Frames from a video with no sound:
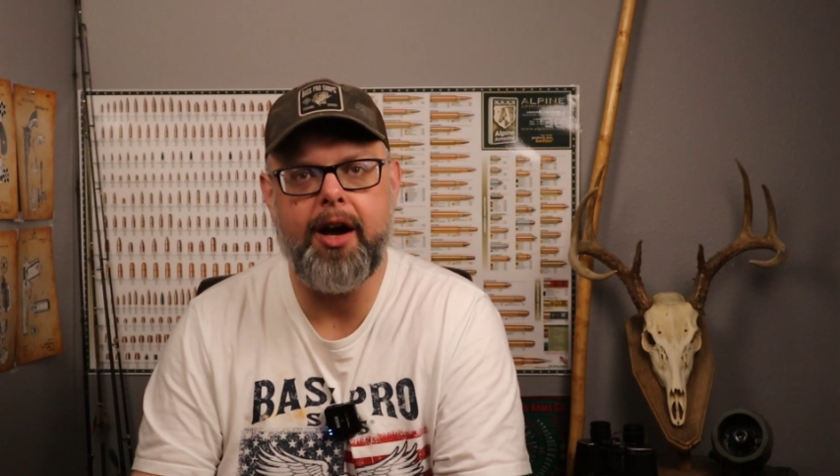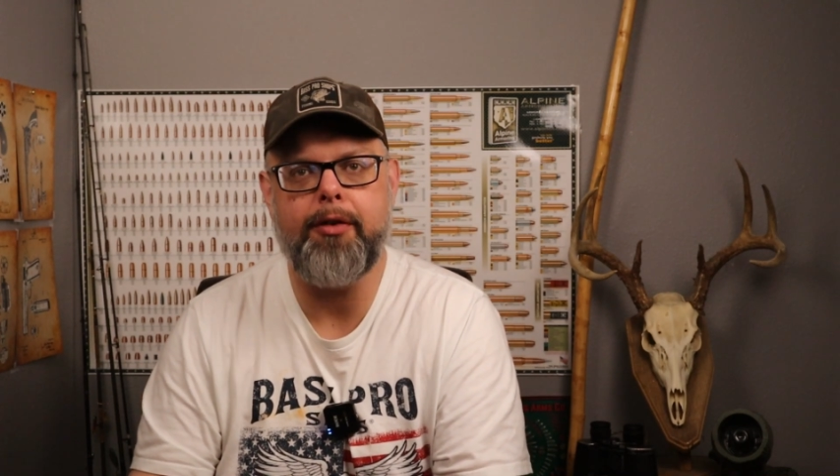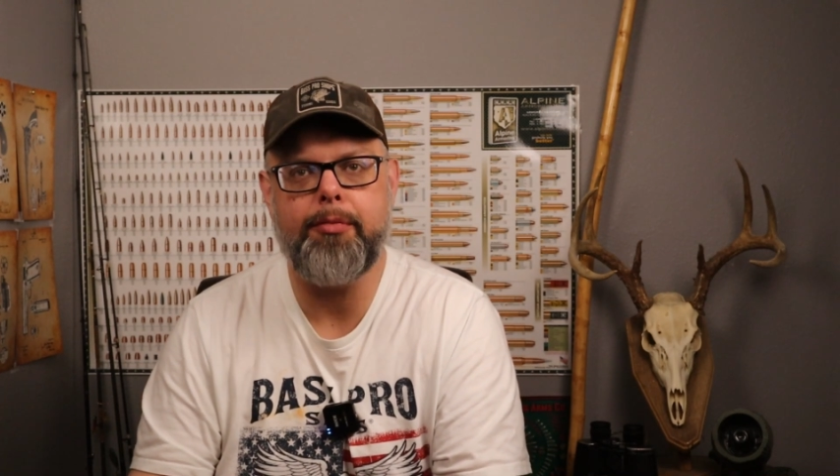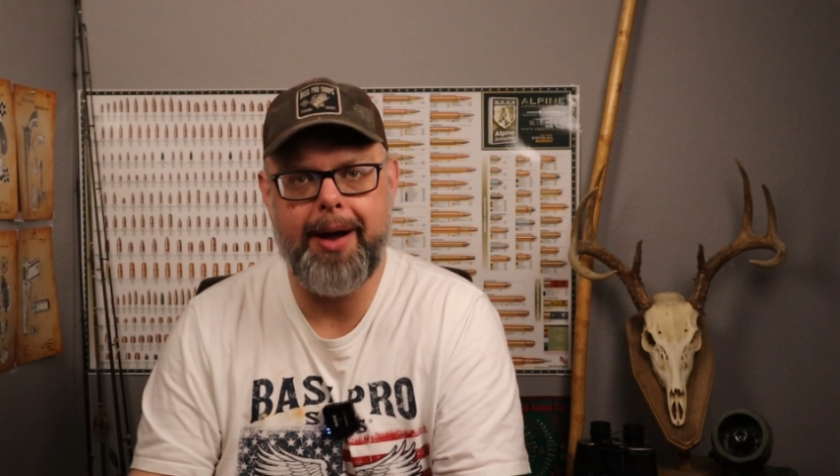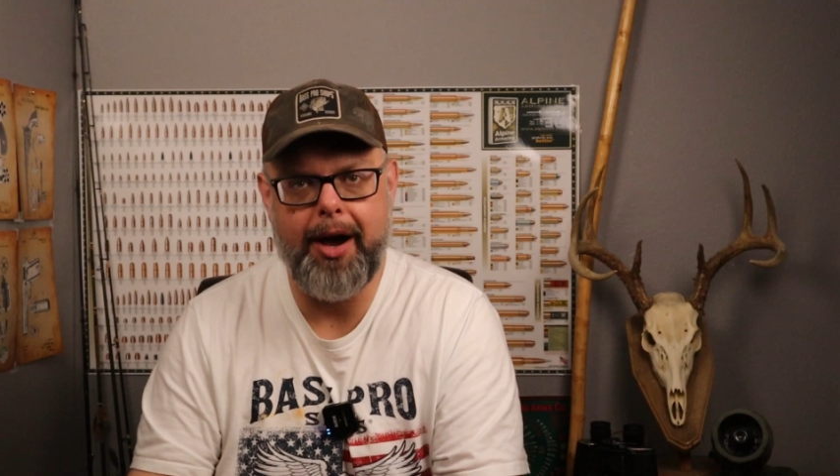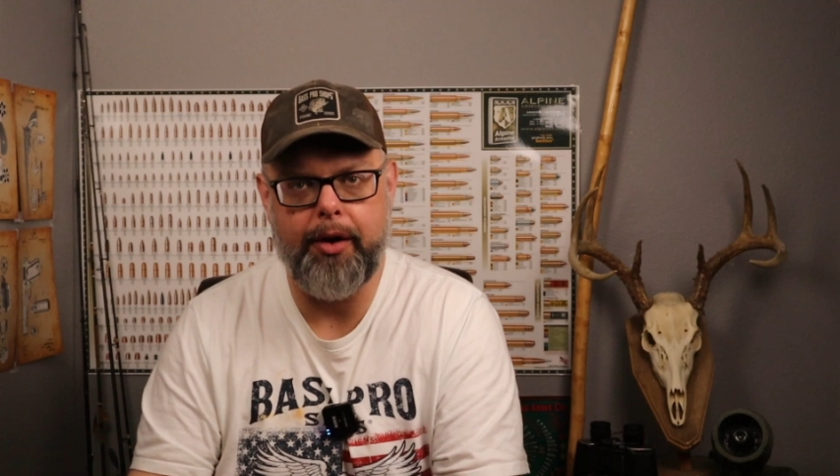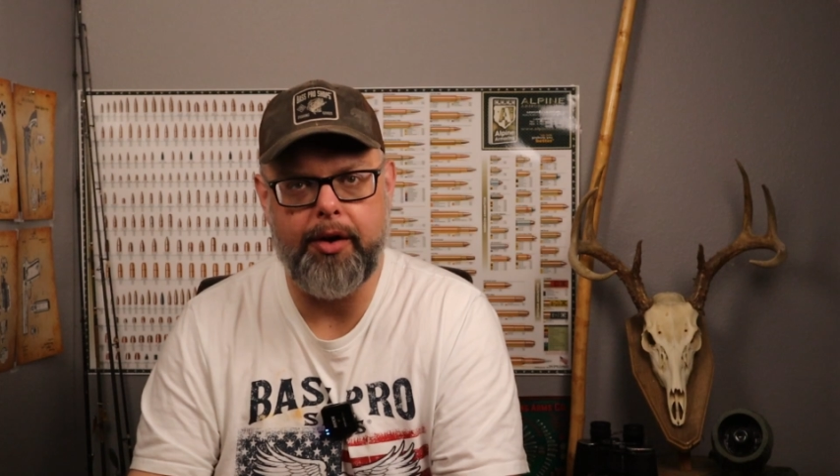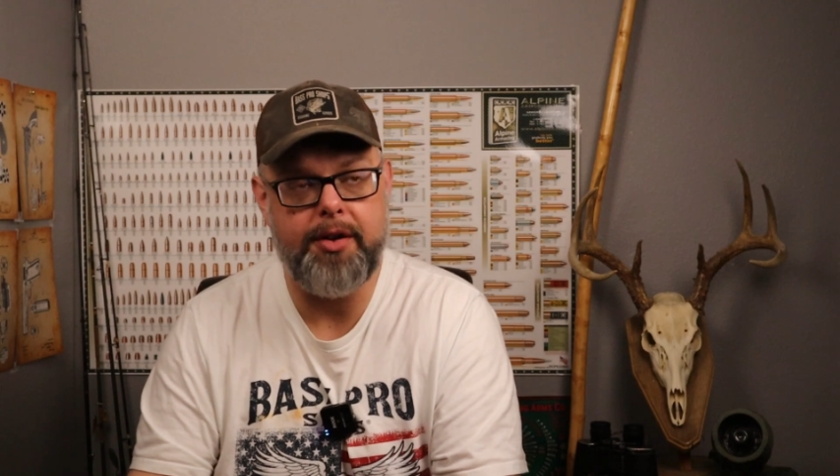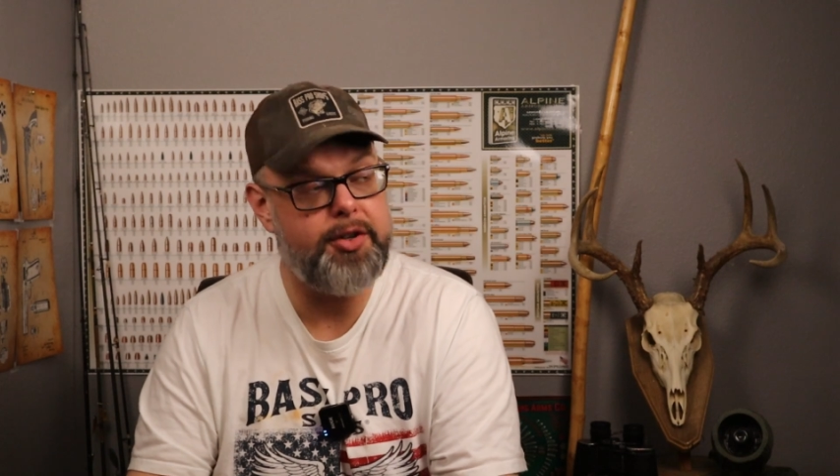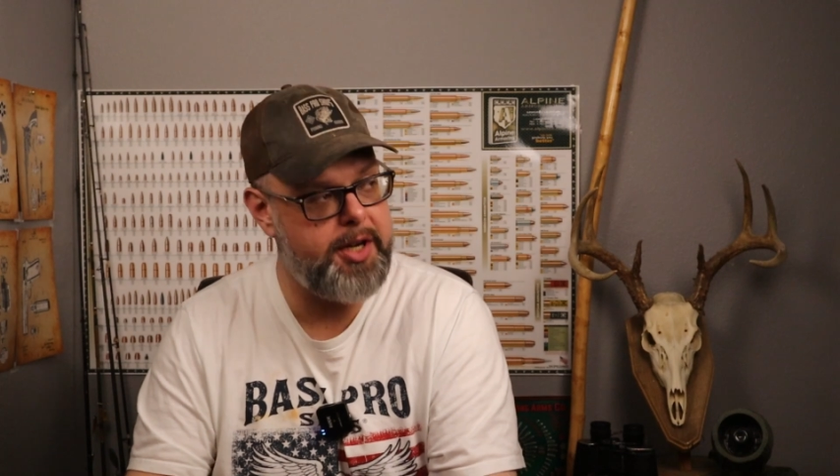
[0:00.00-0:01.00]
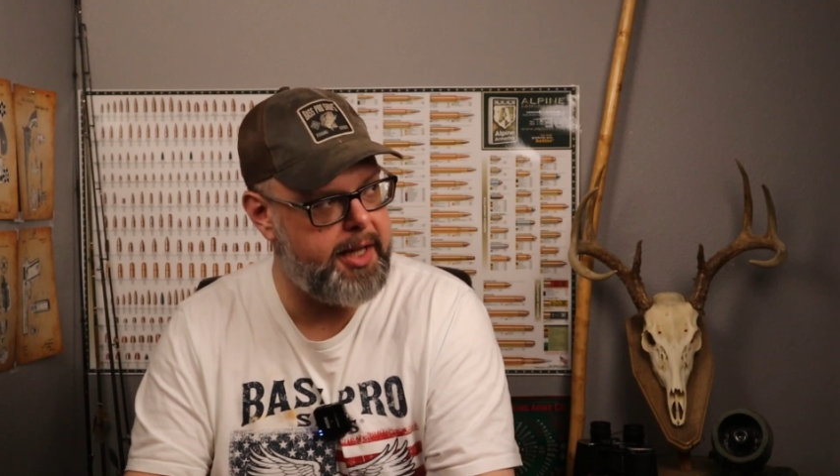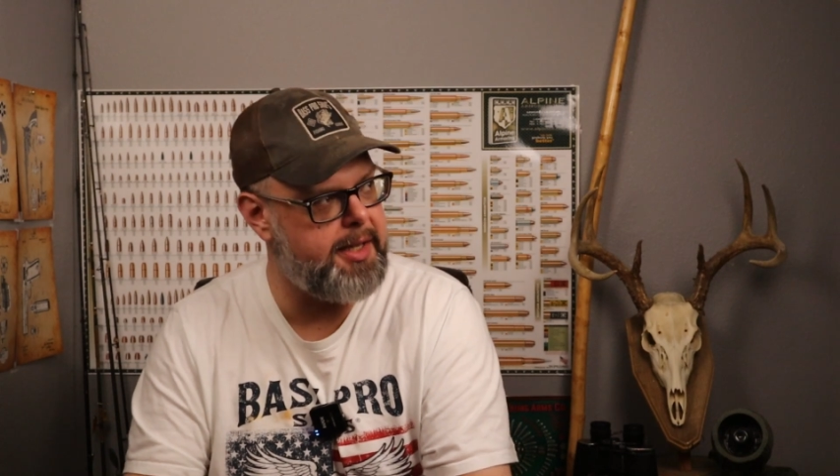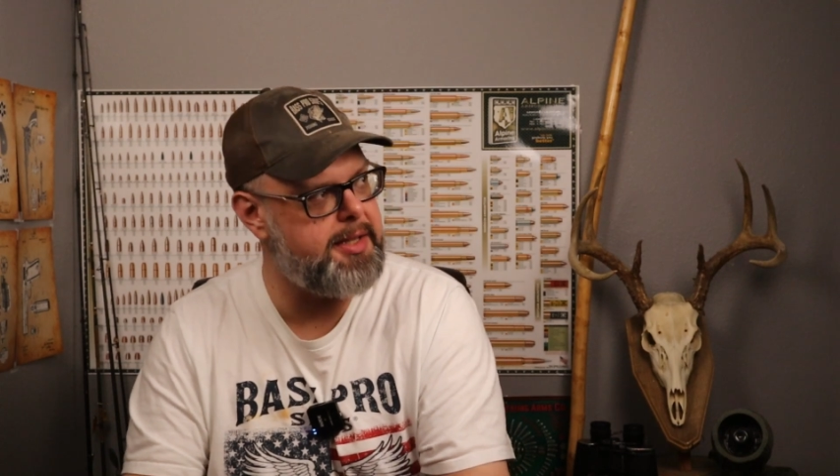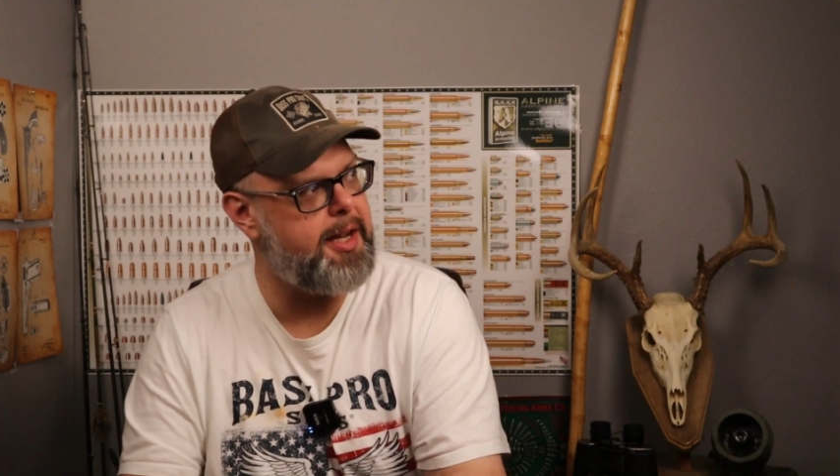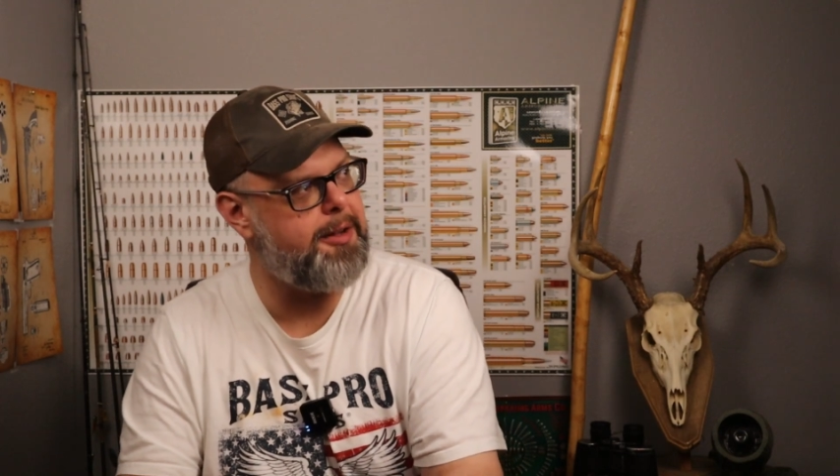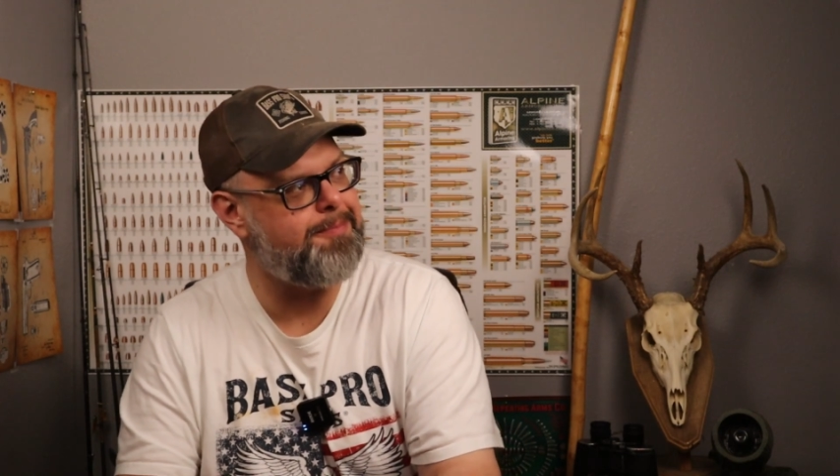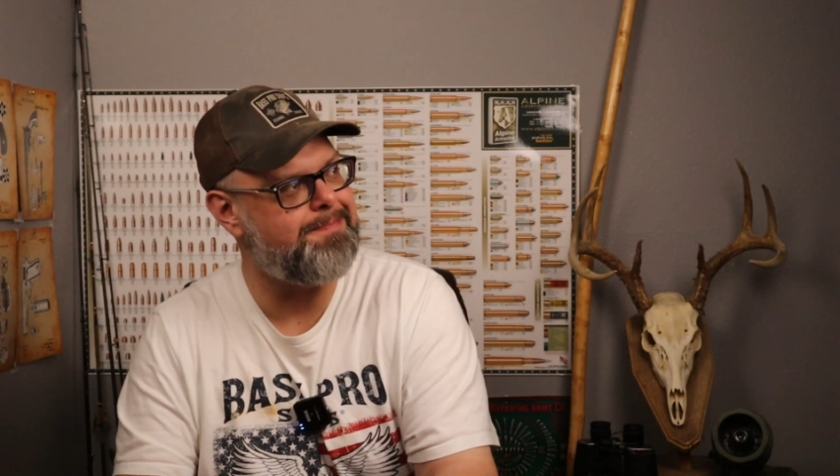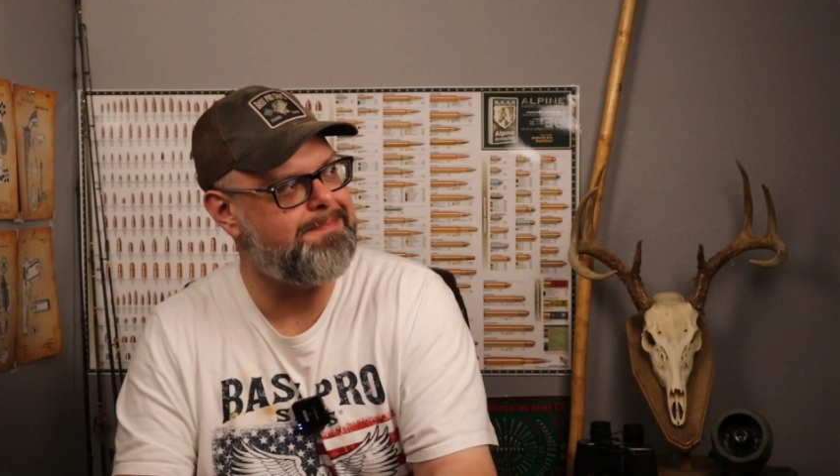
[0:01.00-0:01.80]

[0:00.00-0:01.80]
of powder. Check this out.